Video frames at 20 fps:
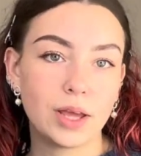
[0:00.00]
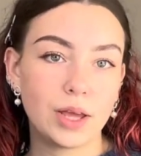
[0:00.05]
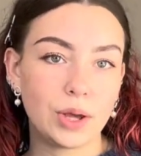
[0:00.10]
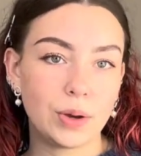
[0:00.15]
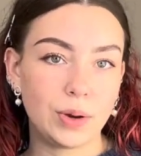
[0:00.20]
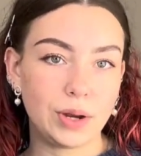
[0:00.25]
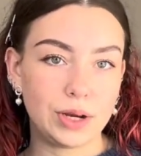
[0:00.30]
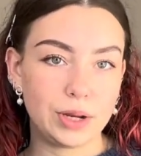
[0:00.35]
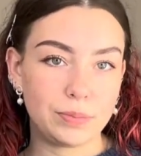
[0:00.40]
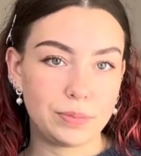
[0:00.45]

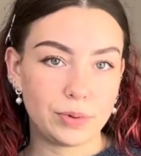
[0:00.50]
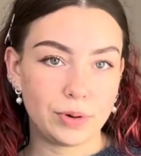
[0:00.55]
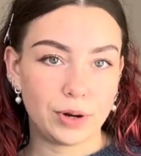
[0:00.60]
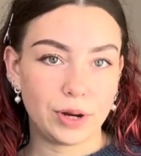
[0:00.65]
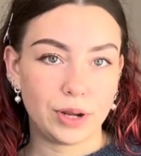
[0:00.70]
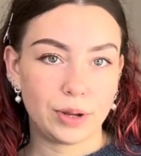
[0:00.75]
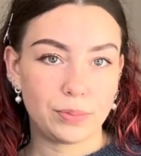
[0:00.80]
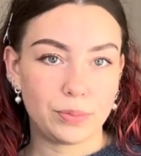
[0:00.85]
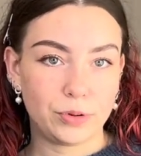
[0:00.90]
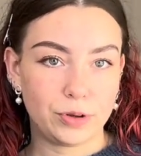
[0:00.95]
when you borrow
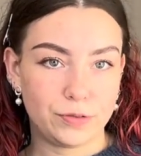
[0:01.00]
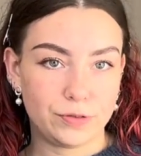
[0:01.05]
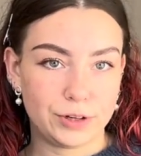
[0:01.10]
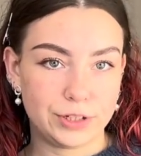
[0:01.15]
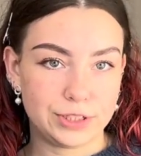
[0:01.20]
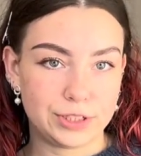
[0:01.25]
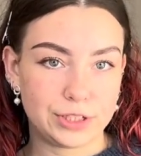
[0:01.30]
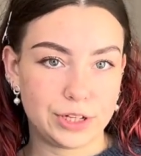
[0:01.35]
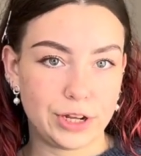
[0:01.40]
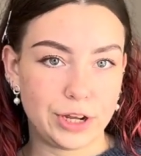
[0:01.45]
your
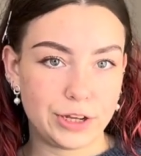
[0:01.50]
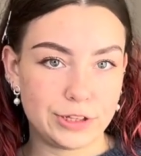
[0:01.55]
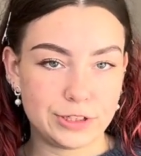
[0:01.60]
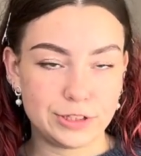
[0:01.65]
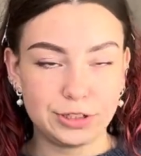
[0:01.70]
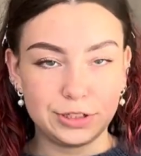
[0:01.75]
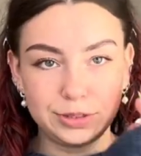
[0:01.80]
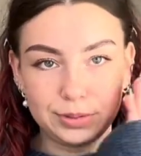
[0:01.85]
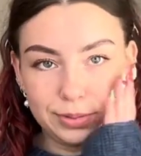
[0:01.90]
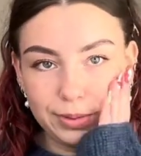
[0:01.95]
boyfriend's clothes
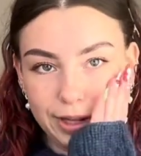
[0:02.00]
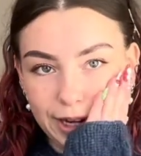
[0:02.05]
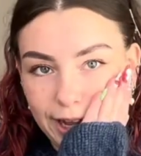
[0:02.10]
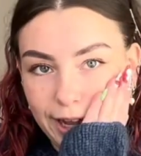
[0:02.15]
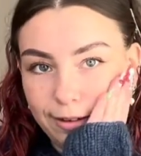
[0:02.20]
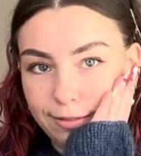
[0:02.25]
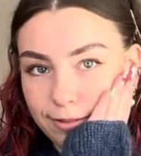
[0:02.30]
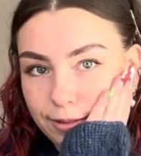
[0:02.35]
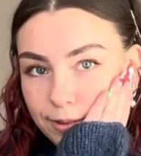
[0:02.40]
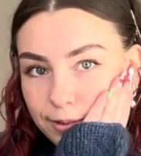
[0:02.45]
and just be
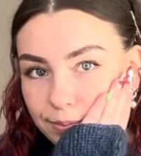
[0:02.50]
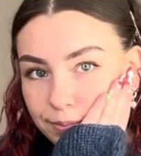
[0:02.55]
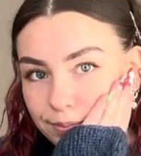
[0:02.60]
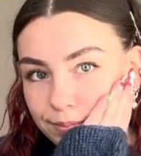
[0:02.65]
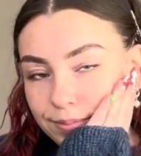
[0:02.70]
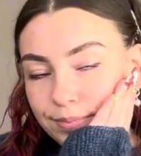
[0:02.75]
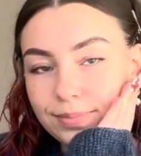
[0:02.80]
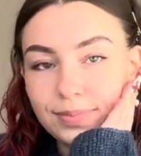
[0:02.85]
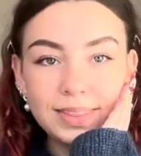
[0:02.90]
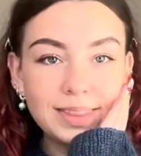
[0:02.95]
like,
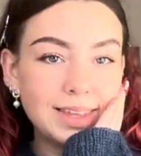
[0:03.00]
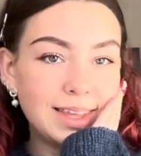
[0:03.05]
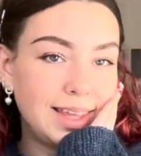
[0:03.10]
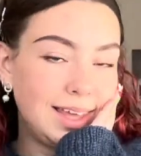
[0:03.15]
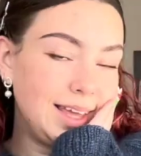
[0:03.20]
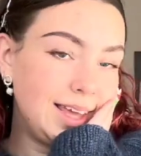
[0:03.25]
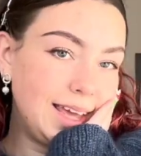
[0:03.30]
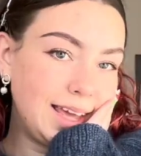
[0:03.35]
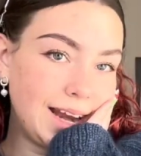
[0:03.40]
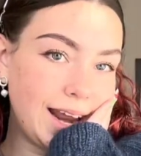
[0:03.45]

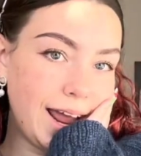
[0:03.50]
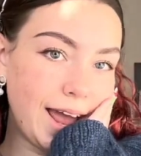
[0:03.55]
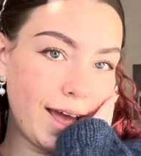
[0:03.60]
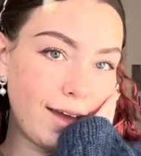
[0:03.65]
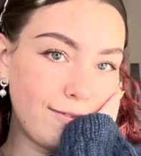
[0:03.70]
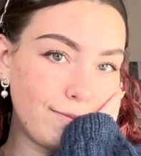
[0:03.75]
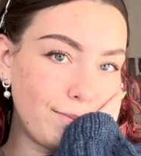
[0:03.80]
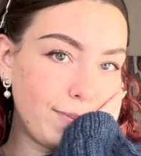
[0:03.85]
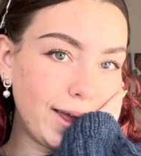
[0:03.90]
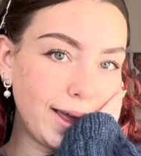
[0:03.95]
can I
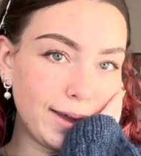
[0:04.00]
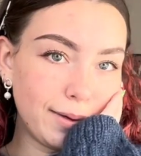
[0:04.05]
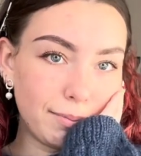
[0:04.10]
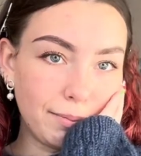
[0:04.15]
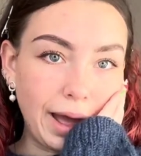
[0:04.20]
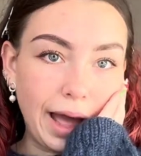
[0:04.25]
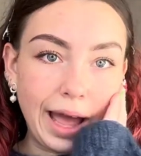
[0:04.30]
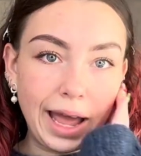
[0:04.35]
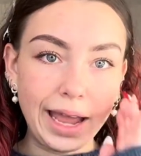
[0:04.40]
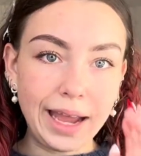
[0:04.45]
have like
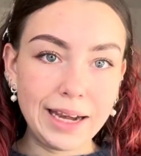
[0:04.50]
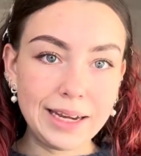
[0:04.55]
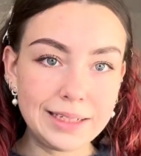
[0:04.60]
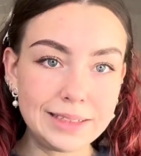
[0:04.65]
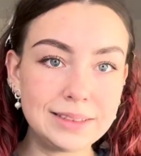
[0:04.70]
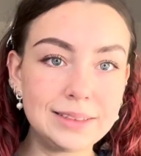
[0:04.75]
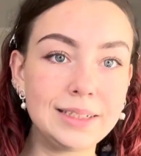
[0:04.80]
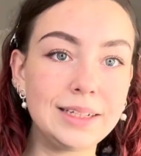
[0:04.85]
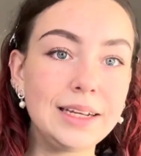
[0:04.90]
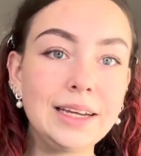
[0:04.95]
my
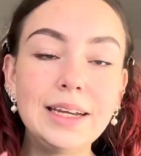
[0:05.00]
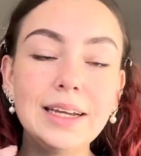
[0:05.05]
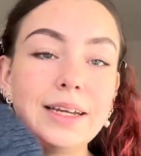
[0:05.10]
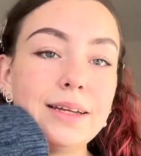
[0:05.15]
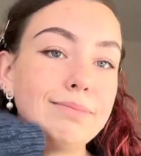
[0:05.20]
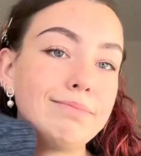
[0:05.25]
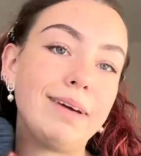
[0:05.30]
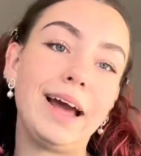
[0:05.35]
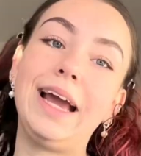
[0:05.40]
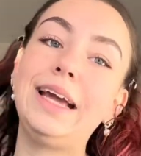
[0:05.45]

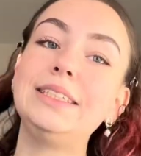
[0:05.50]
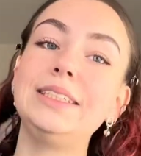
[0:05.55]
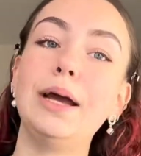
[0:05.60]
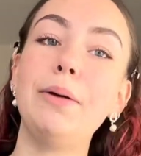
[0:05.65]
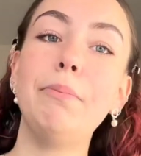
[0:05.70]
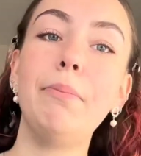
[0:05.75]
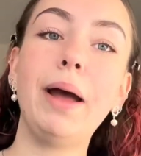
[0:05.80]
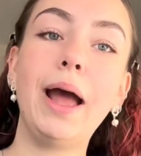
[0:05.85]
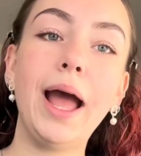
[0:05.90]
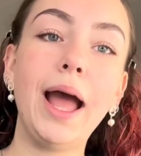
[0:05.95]

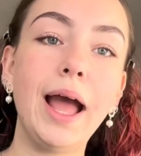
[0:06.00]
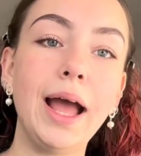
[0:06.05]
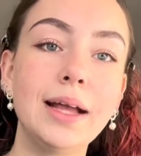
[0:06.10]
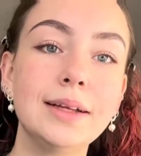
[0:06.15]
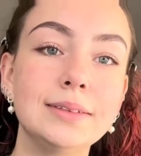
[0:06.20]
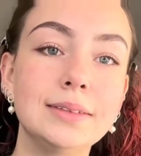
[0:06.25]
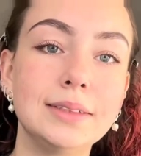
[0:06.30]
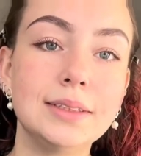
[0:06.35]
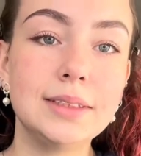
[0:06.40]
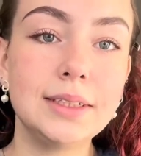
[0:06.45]
jumper?
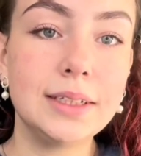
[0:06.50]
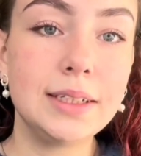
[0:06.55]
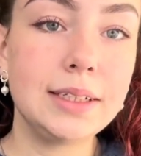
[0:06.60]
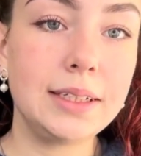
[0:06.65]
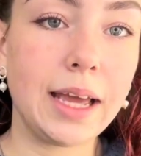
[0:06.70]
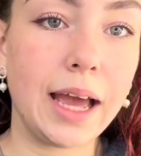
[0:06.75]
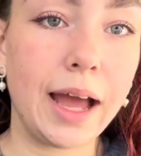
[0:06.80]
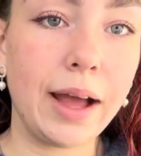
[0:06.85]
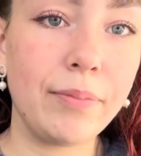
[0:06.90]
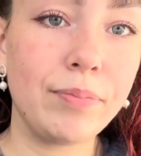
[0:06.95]

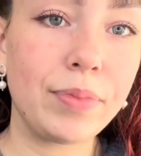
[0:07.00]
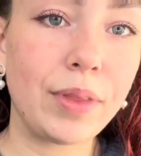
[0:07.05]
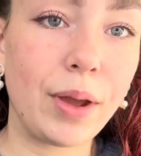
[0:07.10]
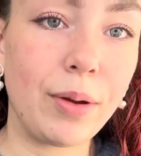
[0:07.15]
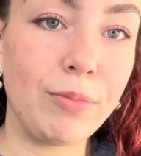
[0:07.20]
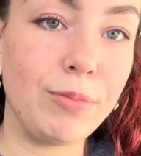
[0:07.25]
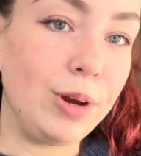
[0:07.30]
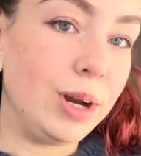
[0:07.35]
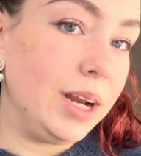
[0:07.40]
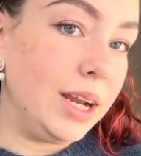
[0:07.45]
Yeah,
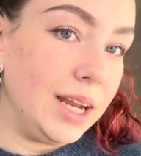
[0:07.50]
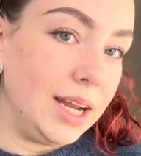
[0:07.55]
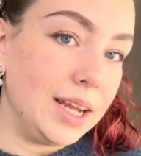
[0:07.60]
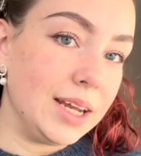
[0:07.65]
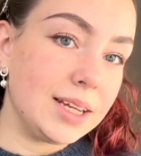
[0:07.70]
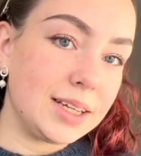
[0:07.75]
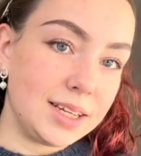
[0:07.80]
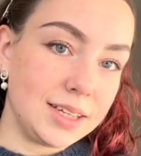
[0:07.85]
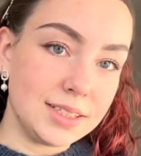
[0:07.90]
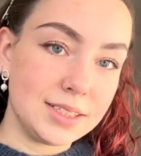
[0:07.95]
I'm really
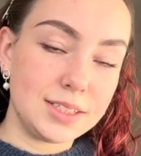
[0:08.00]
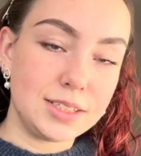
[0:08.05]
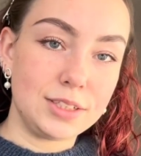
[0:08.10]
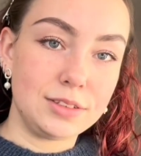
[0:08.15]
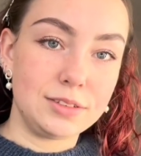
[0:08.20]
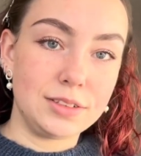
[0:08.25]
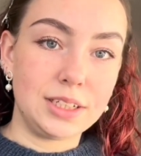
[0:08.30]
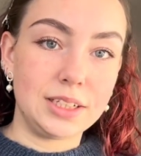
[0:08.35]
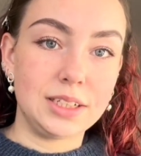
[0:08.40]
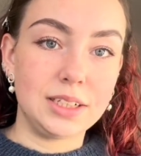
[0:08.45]

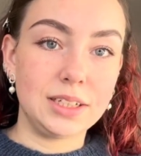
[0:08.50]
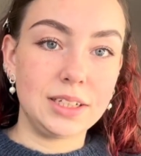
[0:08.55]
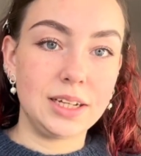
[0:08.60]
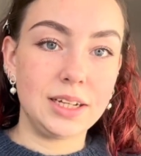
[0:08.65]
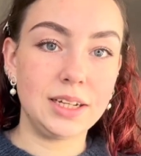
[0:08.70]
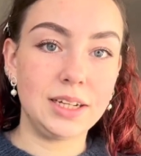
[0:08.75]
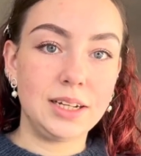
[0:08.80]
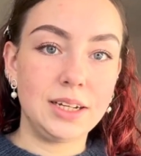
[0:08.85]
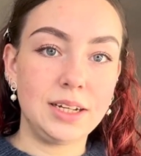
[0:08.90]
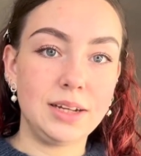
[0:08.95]
considering
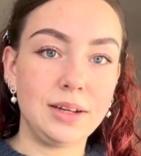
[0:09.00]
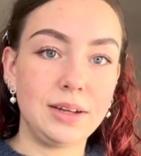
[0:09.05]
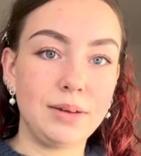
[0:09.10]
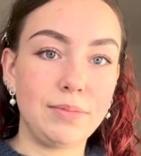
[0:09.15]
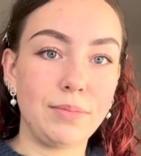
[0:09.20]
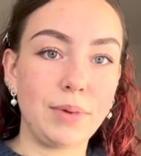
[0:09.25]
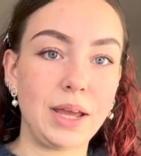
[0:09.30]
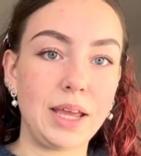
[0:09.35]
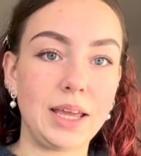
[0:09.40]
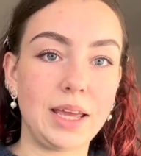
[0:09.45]

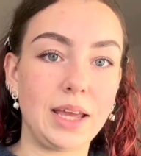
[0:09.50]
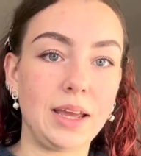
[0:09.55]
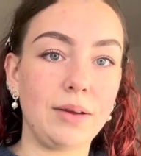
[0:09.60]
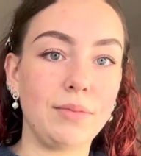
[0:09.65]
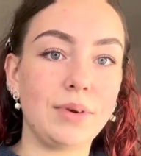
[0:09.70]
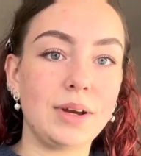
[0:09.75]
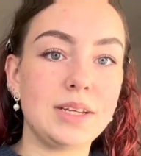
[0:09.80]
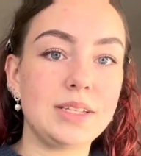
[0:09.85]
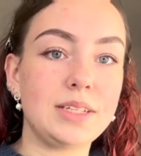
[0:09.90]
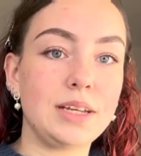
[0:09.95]
making
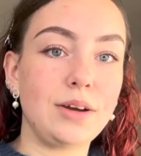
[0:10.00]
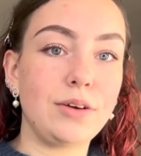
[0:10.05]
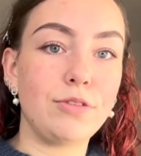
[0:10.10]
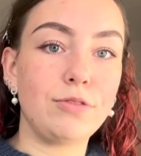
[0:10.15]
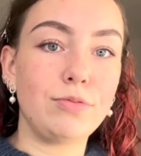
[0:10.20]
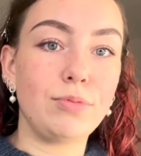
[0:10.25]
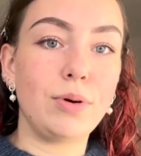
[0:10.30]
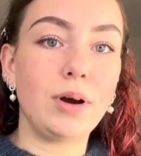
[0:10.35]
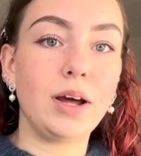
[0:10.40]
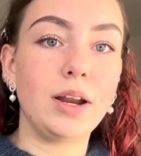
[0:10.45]
myself
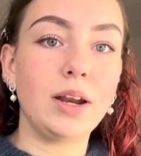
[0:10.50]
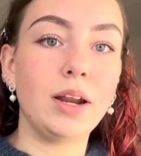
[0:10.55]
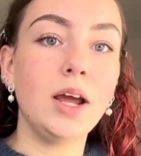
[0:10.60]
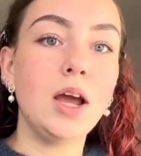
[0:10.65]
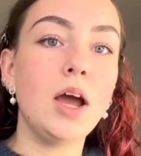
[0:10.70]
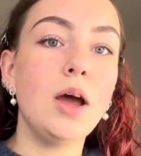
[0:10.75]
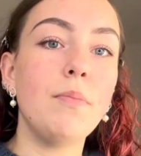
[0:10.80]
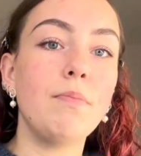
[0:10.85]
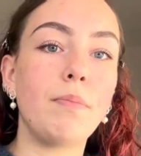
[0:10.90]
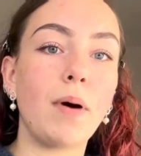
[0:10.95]
one.
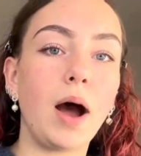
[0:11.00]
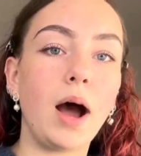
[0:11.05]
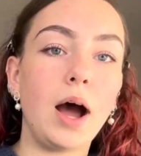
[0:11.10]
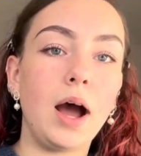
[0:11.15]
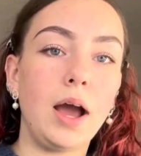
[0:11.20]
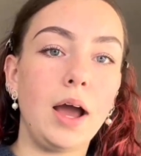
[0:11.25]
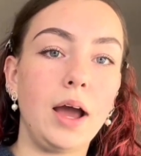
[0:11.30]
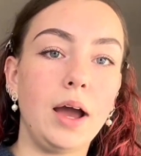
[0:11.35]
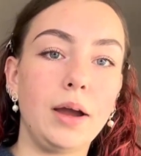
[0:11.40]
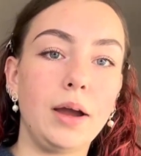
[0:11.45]
But